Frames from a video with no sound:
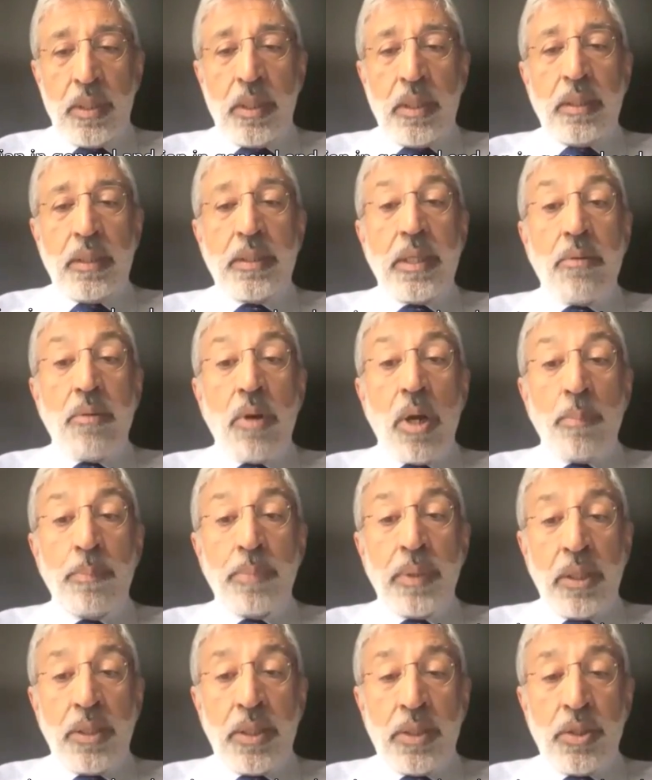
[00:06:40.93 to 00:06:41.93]
There are
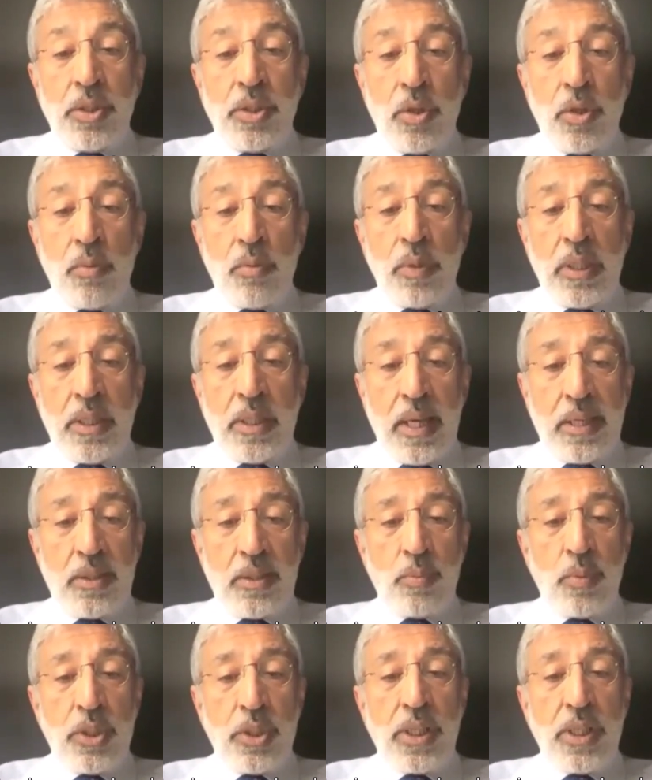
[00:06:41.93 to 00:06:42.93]
blood and urine tests
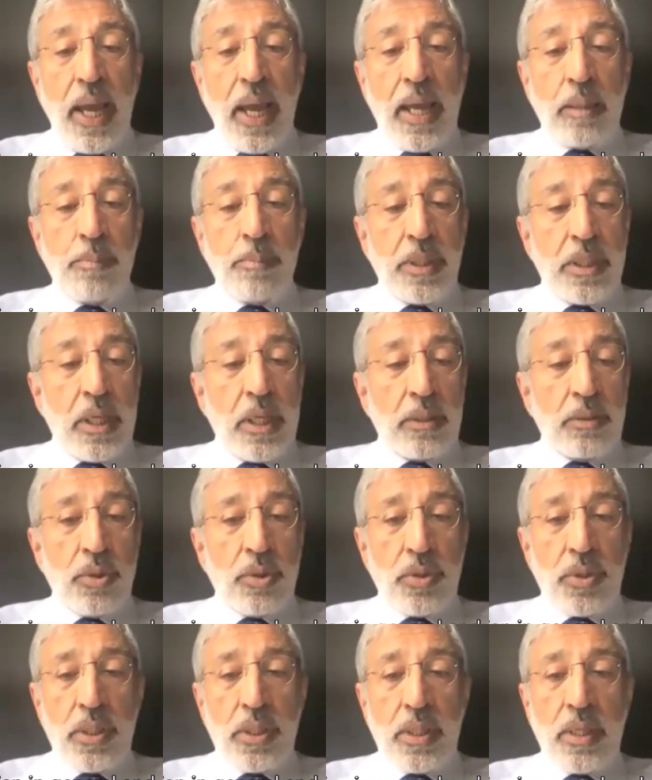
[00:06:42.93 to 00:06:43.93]
which can be done to
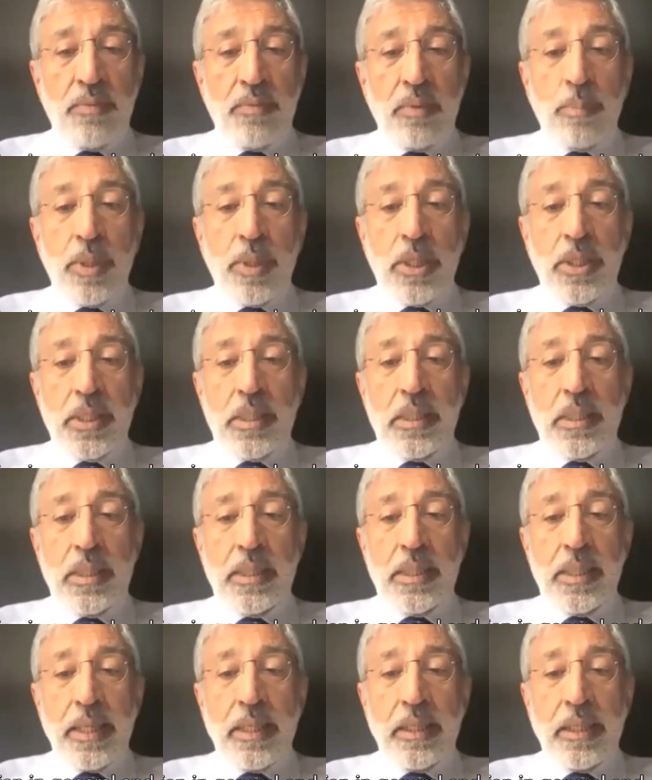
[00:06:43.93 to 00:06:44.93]
see if a person is
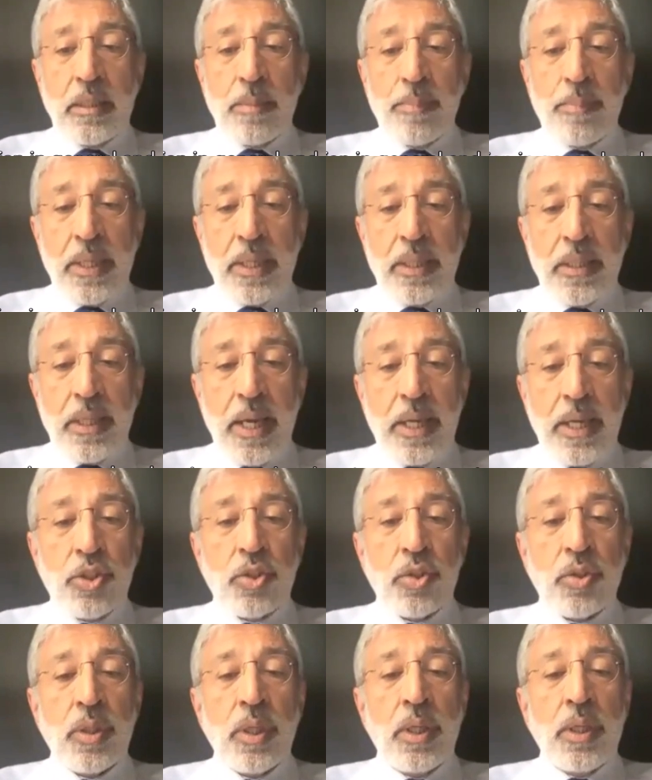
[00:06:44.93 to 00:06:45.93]
taking the
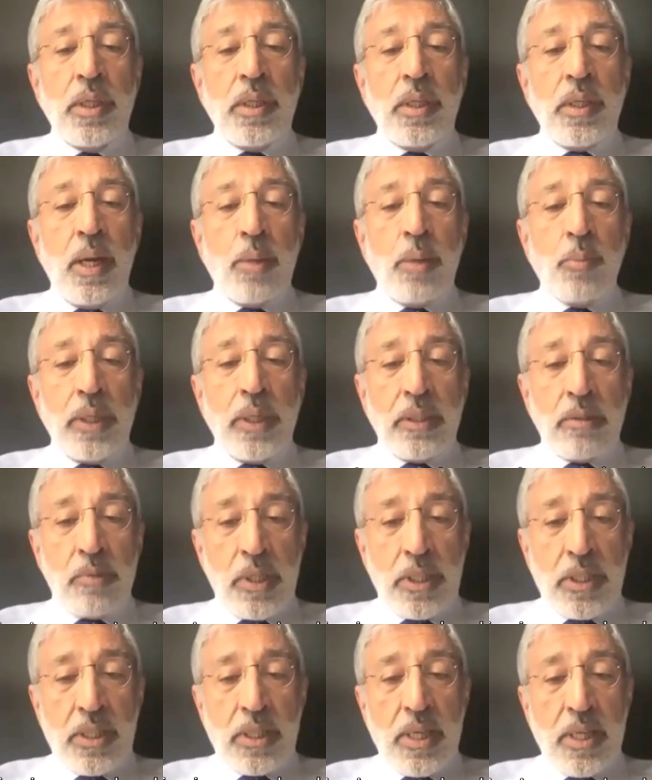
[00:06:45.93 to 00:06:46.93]
medication and whether
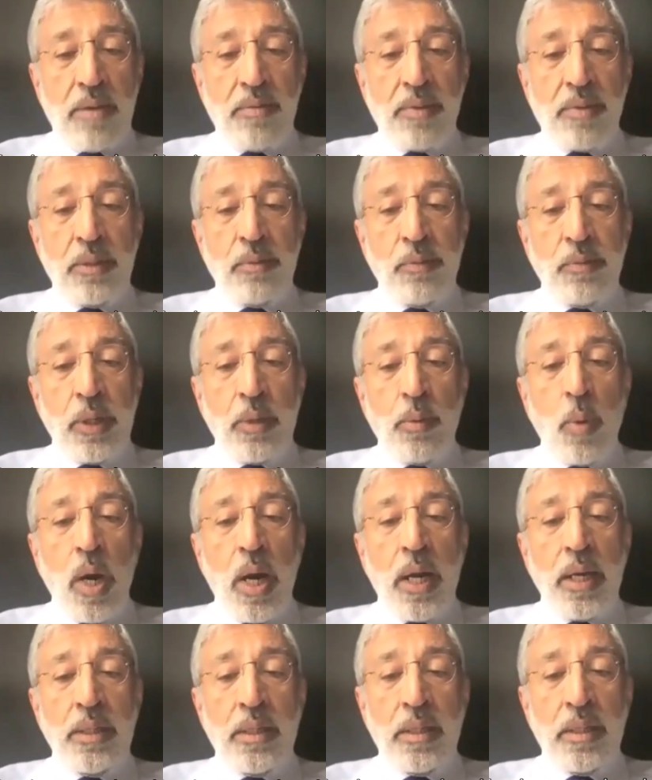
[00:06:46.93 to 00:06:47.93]
it is having a
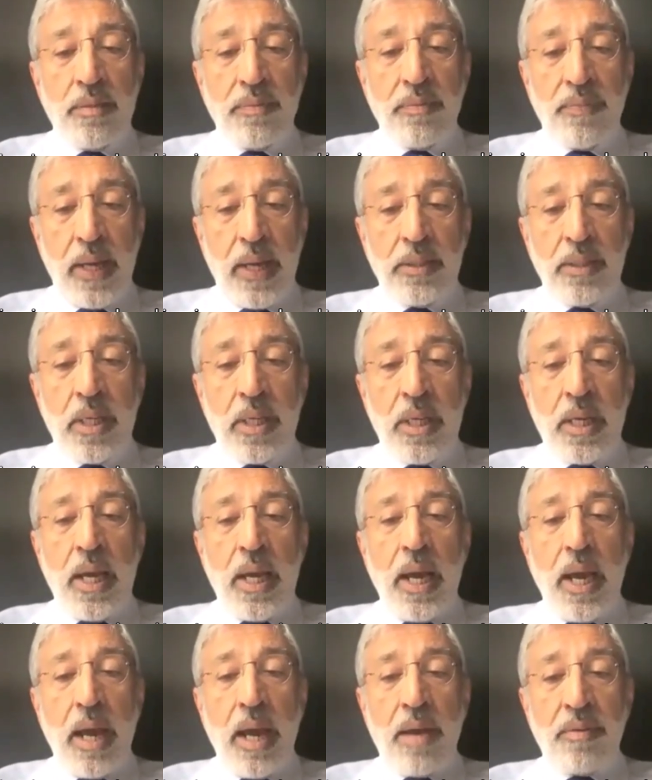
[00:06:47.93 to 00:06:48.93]
required effect.
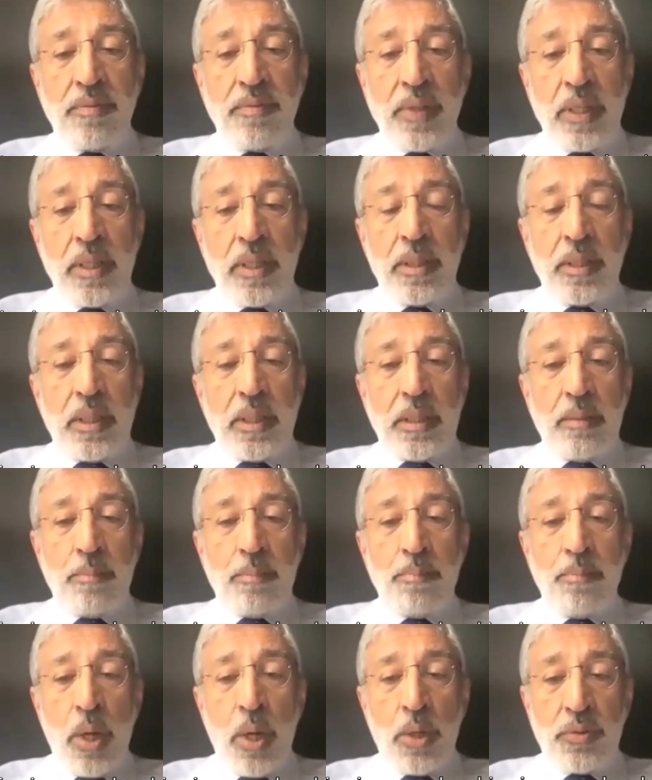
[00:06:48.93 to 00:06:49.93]
However,
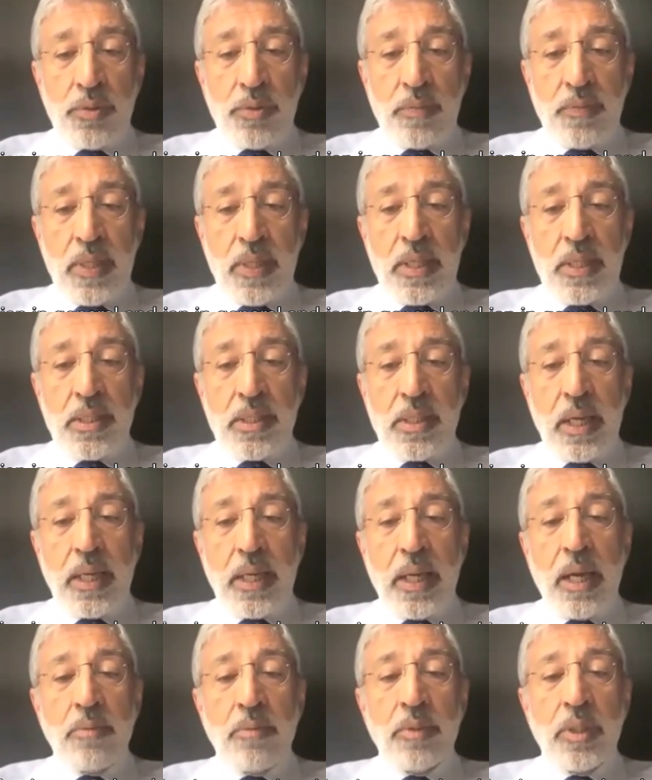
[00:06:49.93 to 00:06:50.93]
most of these are
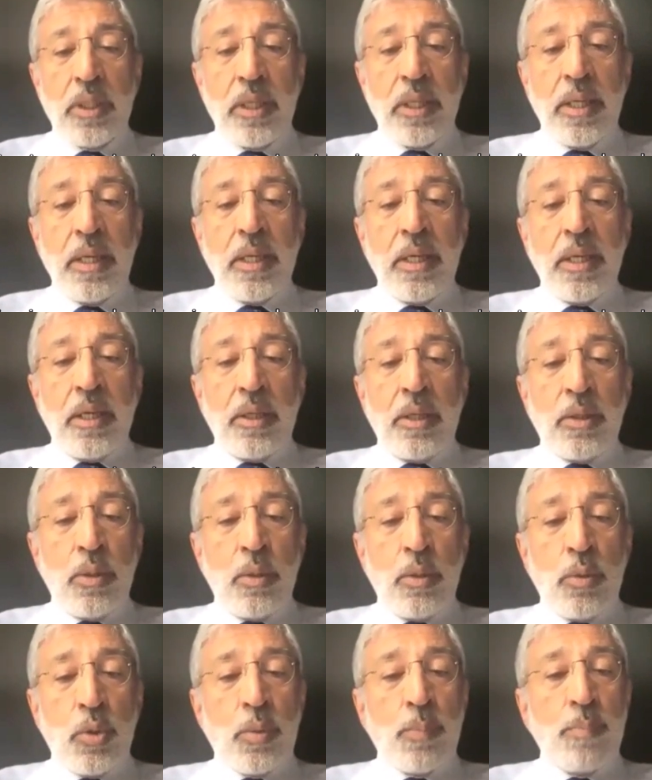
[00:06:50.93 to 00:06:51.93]
currently
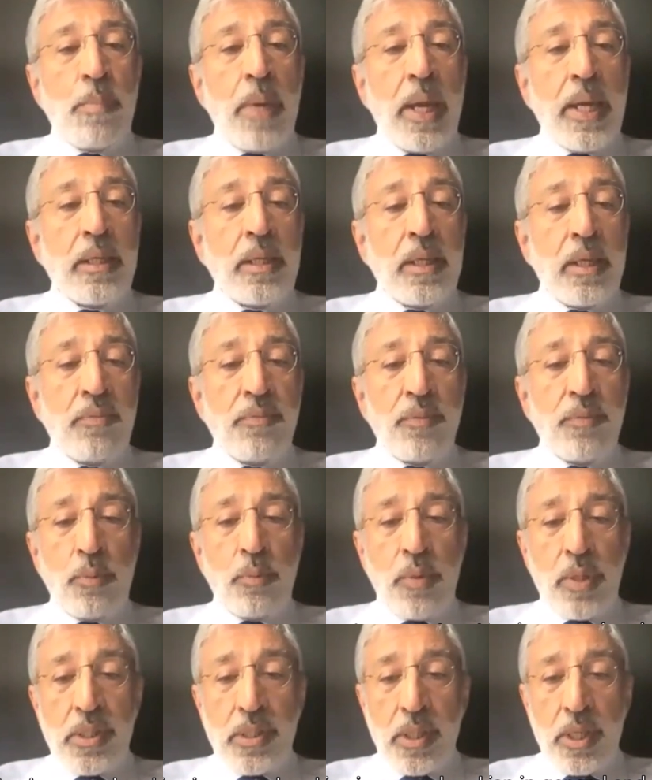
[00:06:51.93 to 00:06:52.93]
used mainly for
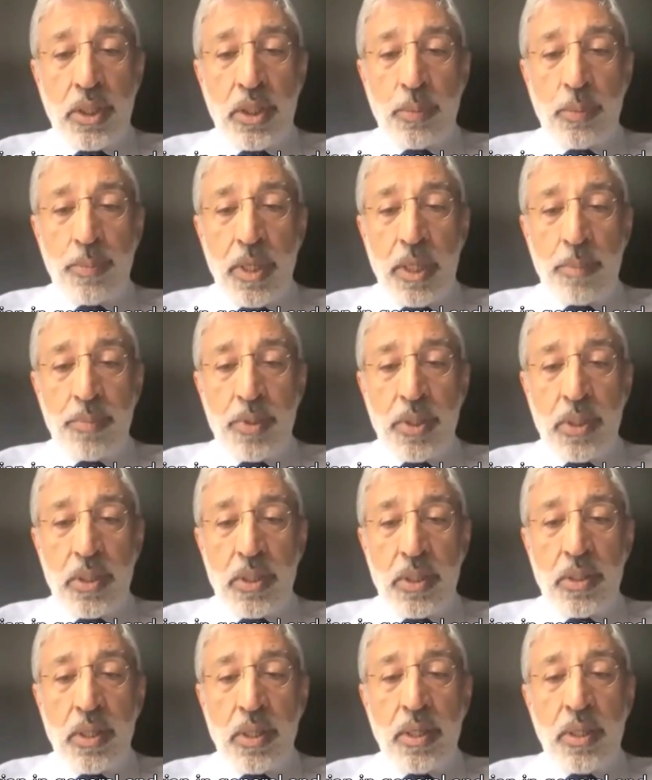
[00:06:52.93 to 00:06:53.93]
research purposes.